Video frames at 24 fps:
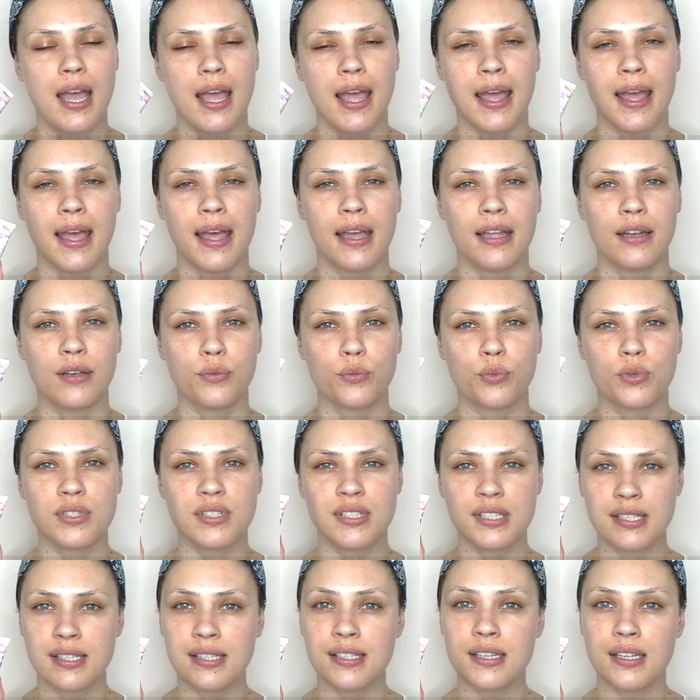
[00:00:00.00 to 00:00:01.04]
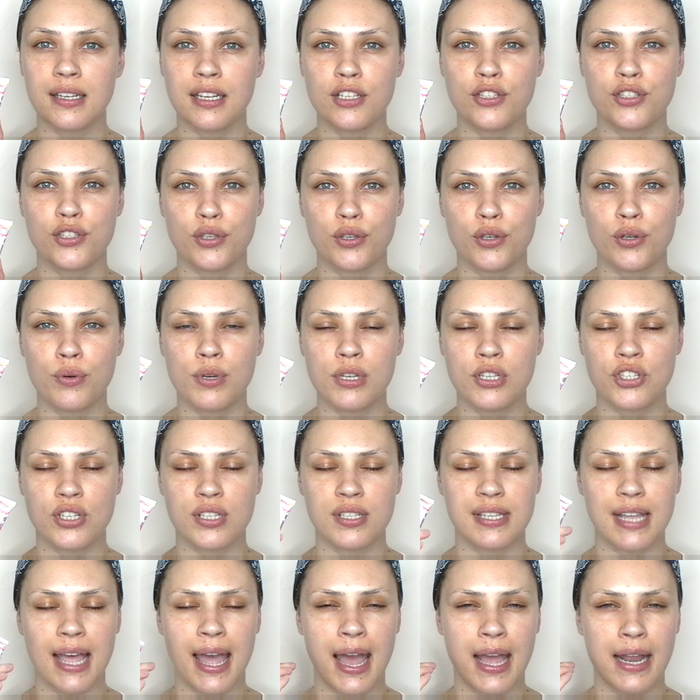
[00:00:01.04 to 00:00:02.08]
And what this is going to do is
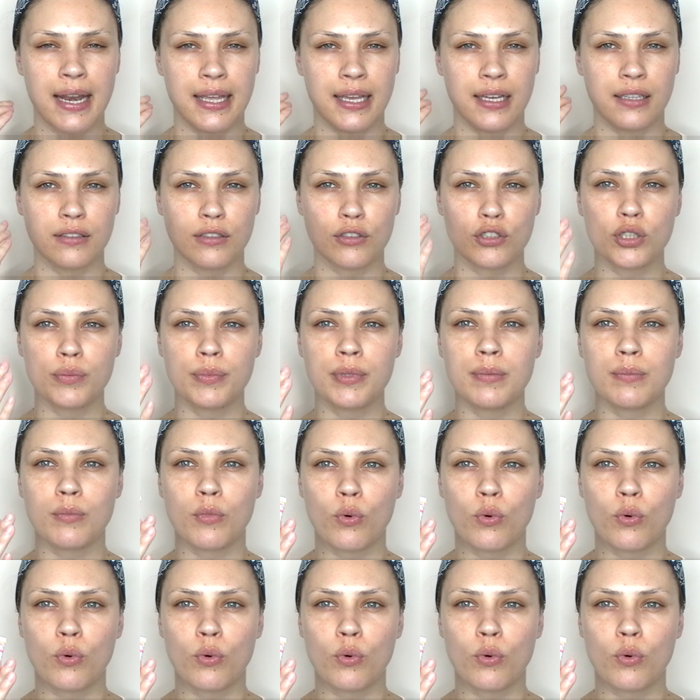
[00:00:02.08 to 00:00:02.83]
just adding a little bit